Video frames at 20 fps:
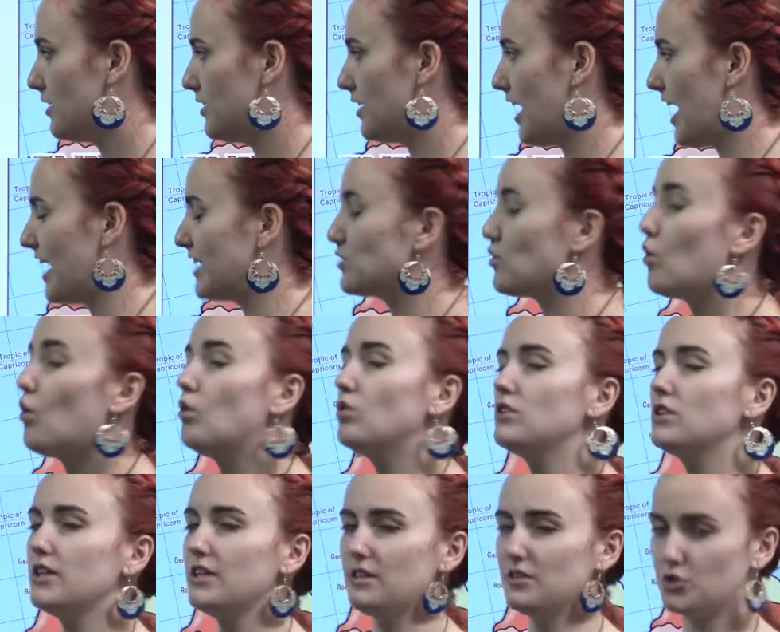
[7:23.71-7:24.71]
And
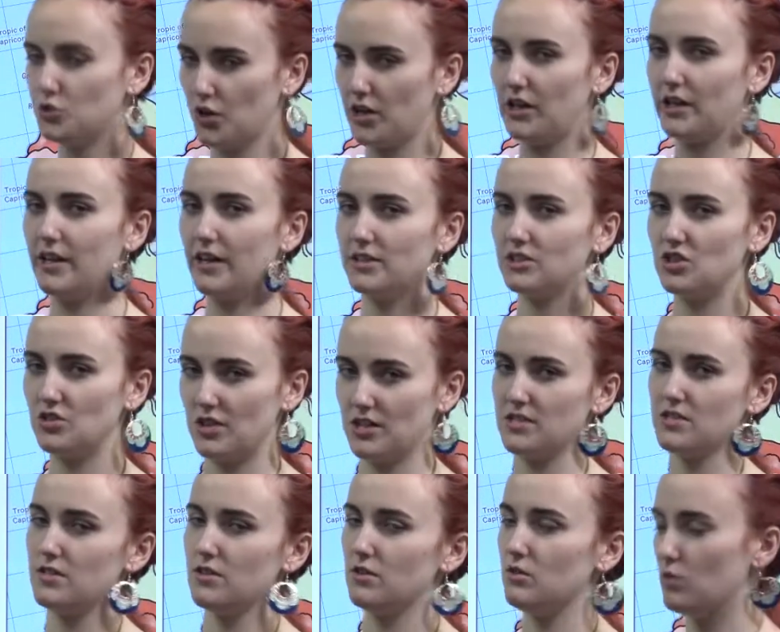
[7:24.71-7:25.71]
only in Australia do they
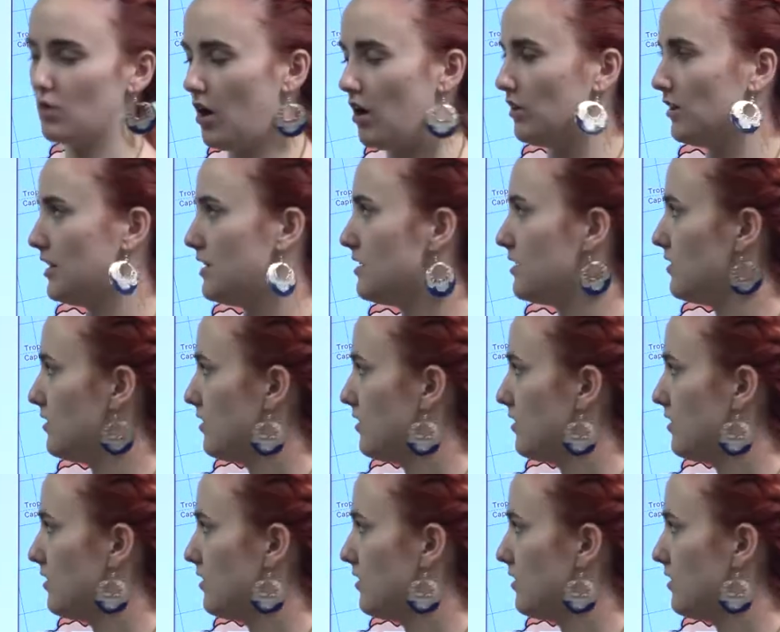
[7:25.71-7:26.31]
still call it